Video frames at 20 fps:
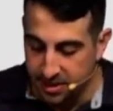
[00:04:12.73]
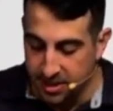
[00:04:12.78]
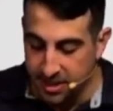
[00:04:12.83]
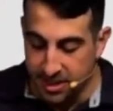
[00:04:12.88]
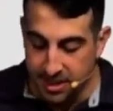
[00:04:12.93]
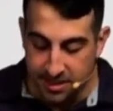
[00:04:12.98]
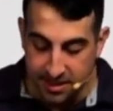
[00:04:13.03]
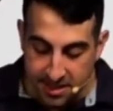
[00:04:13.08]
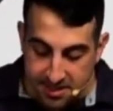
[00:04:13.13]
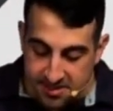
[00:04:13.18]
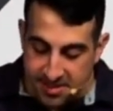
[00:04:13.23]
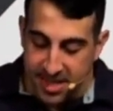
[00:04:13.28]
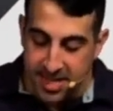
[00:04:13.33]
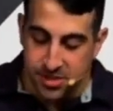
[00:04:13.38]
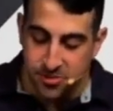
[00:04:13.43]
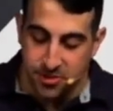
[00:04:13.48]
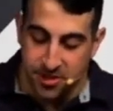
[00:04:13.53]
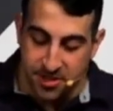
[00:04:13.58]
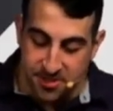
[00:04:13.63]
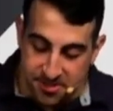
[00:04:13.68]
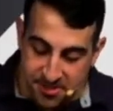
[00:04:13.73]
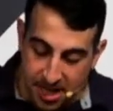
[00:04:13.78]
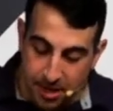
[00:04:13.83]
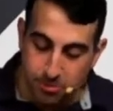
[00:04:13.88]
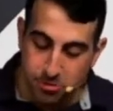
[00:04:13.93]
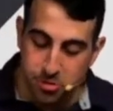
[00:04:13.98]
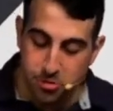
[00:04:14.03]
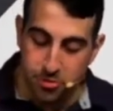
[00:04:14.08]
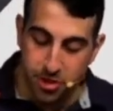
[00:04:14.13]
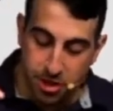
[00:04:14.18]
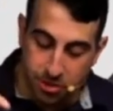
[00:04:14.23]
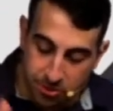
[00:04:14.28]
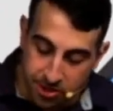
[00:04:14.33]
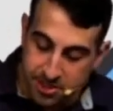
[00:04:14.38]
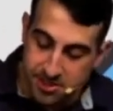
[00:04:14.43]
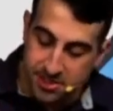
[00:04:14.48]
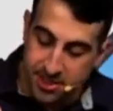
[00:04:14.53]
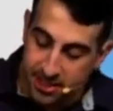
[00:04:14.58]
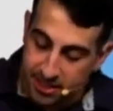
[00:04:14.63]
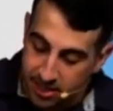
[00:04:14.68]
These days, when the disciples were
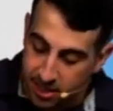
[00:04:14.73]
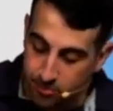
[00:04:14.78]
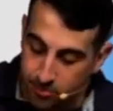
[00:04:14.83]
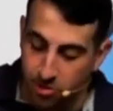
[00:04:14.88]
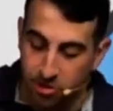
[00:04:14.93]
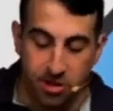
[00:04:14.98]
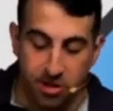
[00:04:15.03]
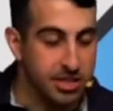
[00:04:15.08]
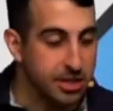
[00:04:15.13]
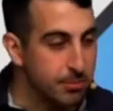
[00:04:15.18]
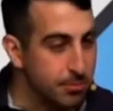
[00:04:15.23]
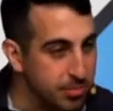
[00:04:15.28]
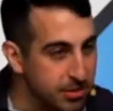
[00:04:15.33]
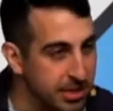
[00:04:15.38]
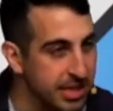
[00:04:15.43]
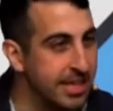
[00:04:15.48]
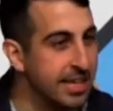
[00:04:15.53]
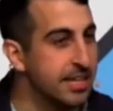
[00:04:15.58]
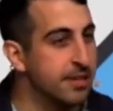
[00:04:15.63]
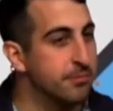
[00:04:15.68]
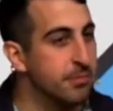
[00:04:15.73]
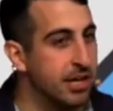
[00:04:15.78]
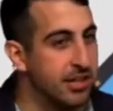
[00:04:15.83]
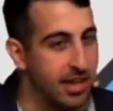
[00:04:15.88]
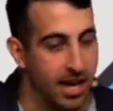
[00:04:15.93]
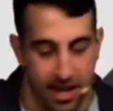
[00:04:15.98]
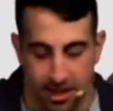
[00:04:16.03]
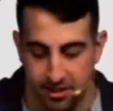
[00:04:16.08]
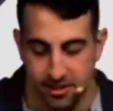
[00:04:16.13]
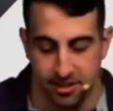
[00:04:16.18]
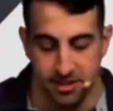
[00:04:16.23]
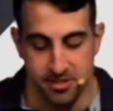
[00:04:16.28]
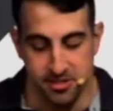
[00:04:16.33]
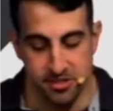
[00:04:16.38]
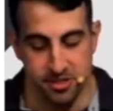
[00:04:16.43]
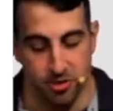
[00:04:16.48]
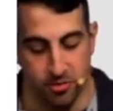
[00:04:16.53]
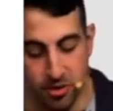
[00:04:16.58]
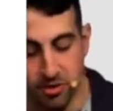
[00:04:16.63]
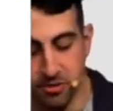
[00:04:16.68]
increasing in number, a complaint by the Hellenists
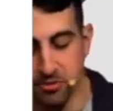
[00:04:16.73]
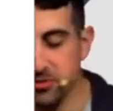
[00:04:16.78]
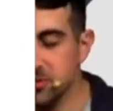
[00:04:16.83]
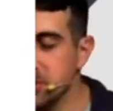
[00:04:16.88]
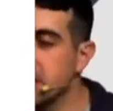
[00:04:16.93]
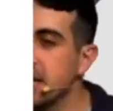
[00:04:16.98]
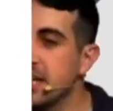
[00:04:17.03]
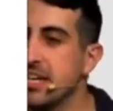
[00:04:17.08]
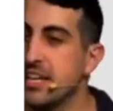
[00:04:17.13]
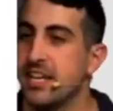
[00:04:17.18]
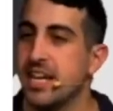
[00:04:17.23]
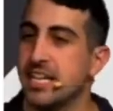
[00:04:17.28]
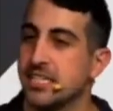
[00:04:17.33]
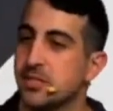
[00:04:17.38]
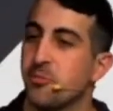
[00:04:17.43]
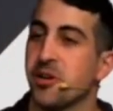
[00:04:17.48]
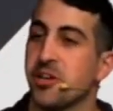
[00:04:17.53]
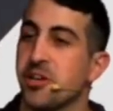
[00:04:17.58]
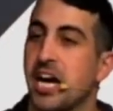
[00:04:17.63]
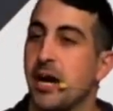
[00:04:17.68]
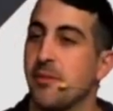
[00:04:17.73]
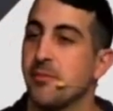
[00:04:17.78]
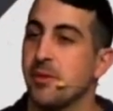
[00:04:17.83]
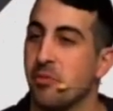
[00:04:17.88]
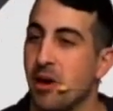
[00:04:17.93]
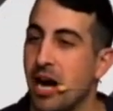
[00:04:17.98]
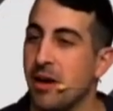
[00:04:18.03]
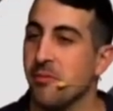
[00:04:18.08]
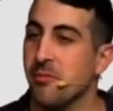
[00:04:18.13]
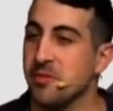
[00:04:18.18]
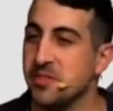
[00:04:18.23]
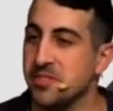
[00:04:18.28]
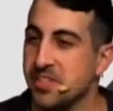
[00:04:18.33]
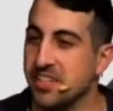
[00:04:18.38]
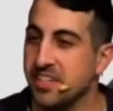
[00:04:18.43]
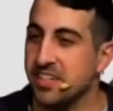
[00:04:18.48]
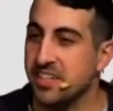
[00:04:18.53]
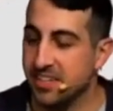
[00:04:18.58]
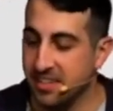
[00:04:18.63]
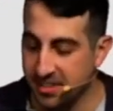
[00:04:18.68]
arose. That's a pretty common problem, isn't it?
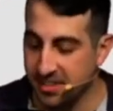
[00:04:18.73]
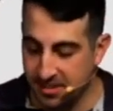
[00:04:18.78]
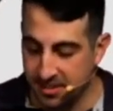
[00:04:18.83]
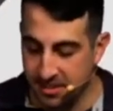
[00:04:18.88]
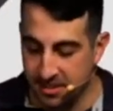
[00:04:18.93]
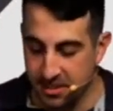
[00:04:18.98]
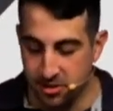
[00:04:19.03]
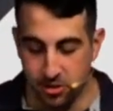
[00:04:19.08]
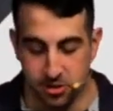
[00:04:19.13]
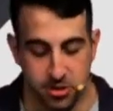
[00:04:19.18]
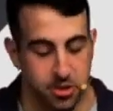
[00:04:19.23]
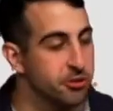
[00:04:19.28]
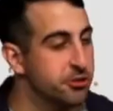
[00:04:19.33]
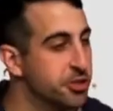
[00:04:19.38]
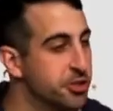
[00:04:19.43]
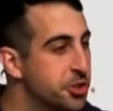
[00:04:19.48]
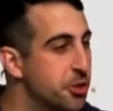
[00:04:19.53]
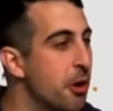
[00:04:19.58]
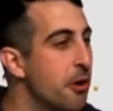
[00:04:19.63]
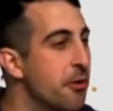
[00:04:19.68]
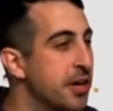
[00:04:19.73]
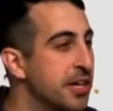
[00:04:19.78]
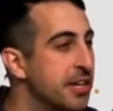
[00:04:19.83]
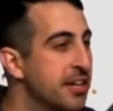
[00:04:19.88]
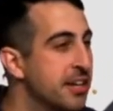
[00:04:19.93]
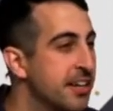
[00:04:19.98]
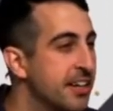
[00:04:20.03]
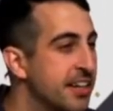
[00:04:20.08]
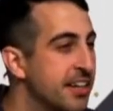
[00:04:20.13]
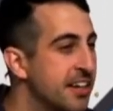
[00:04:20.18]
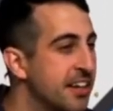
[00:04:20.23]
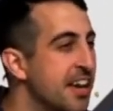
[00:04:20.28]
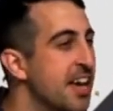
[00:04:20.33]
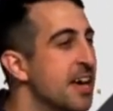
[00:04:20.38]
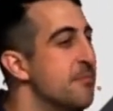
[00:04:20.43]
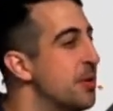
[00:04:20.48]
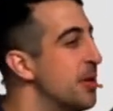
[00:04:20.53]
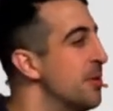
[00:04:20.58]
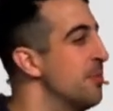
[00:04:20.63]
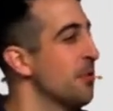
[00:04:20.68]
The church is growing and
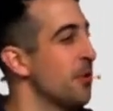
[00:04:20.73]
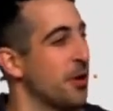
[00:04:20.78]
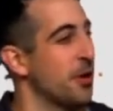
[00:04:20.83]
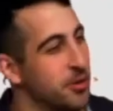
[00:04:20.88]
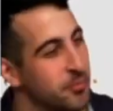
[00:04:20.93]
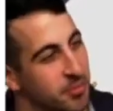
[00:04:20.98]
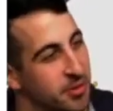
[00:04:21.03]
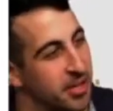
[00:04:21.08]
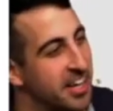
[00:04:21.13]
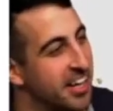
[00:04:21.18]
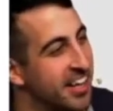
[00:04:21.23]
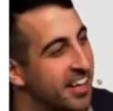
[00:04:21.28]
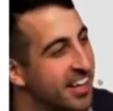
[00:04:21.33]
people are complaining.